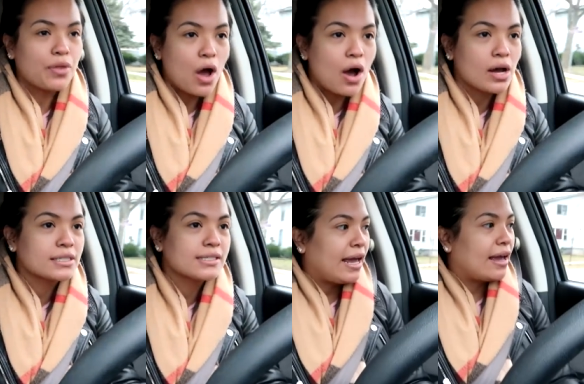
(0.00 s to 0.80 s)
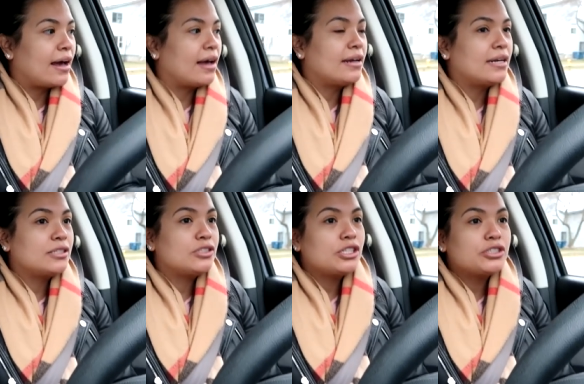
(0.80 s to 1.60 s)
vlogs
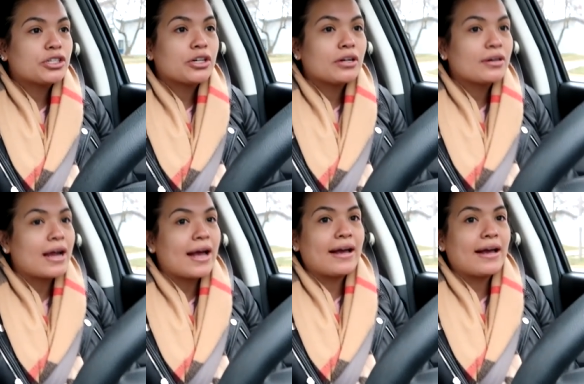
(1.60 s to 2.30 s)
and Ginger